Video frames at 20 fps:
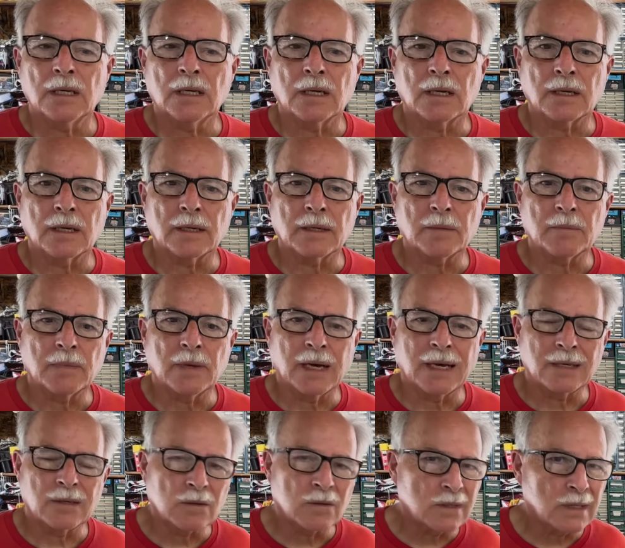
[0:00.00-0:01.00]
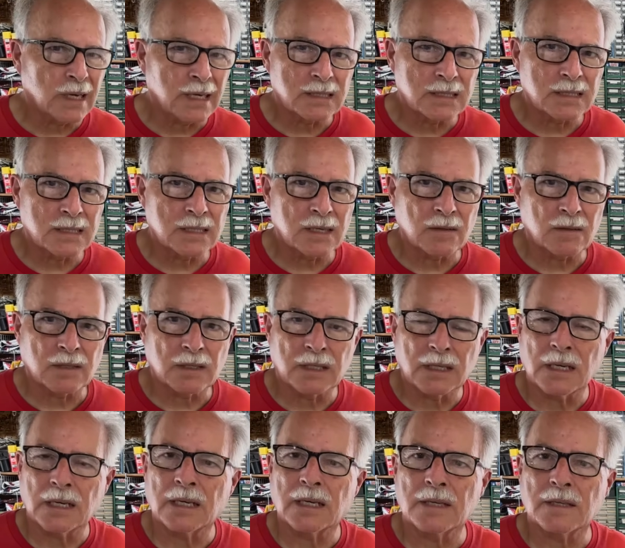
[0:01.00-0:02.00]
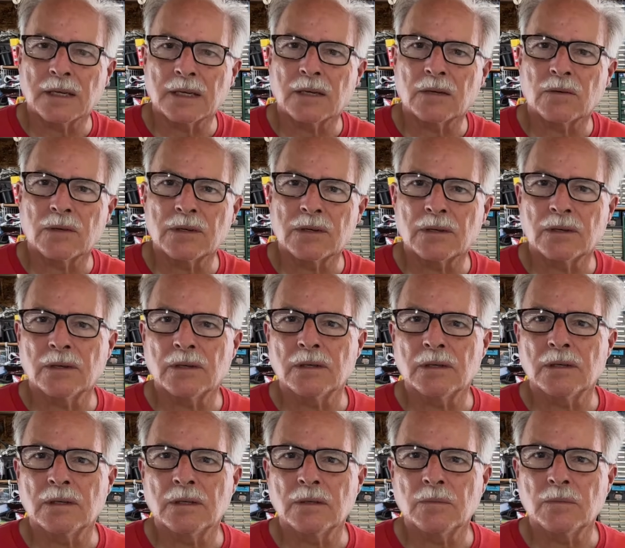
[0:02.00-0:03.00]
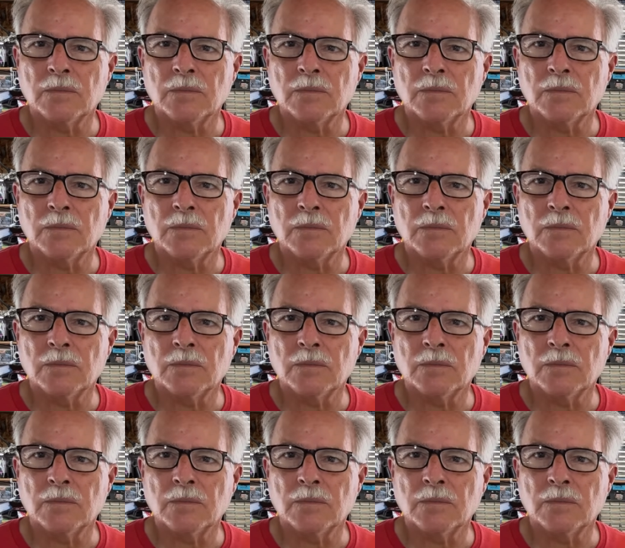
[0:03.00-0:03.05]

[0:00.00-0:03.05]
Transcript: I don't necessarily need anything in return,